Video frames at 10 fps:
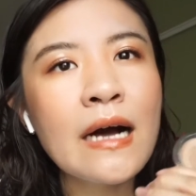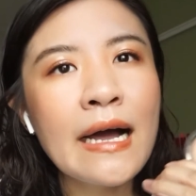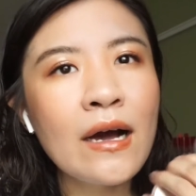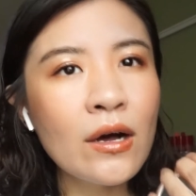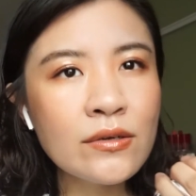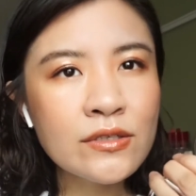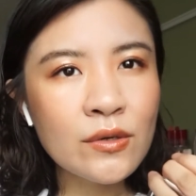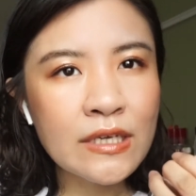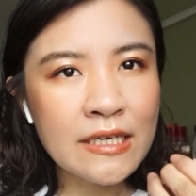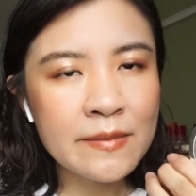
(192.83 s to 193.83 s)
I
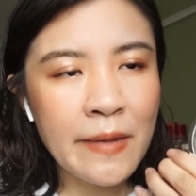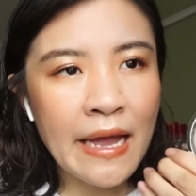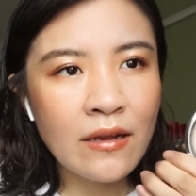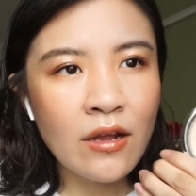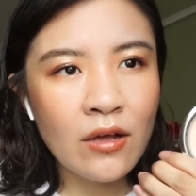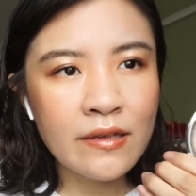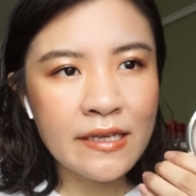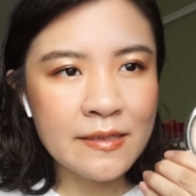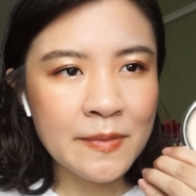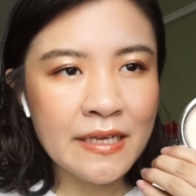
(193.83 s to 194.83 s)
also hit pan on
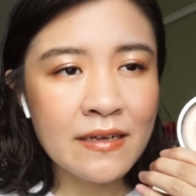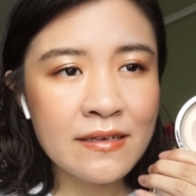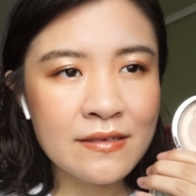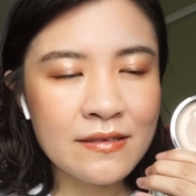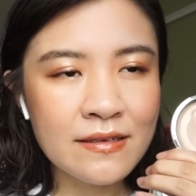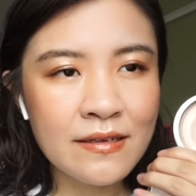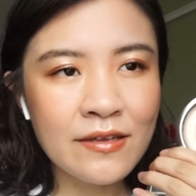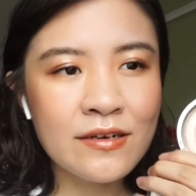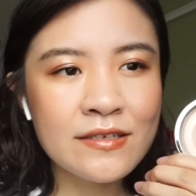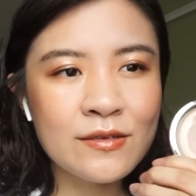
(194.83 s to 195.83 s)
this because
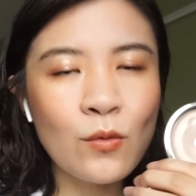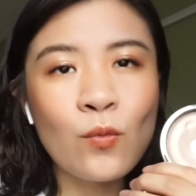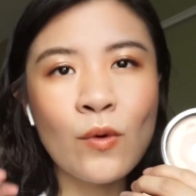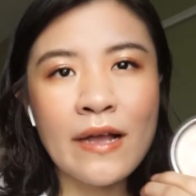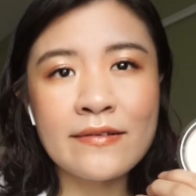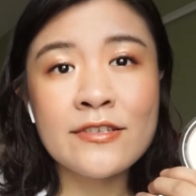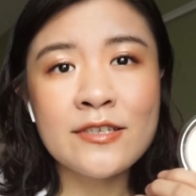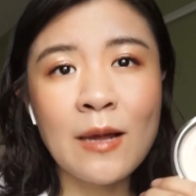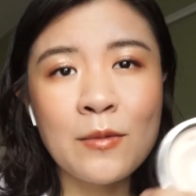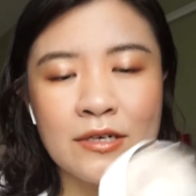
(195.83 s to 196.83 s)
there's one
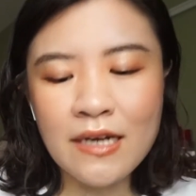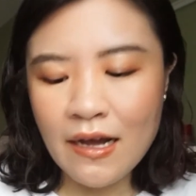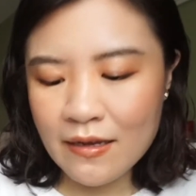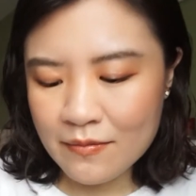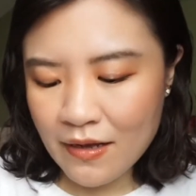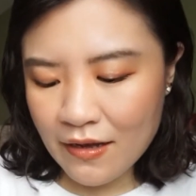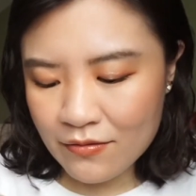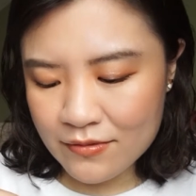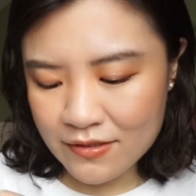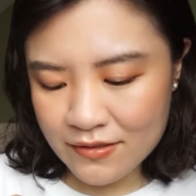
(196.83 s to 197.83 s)
summertime
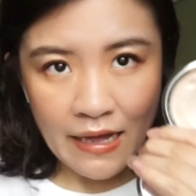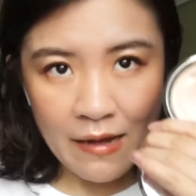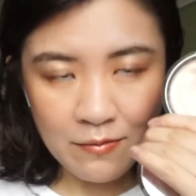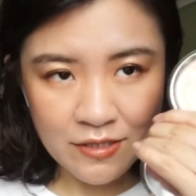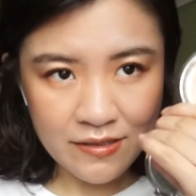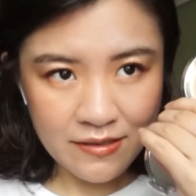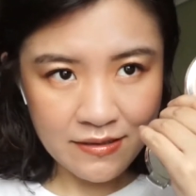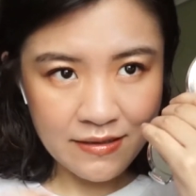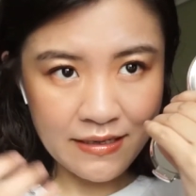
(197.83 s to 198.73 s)
I'm just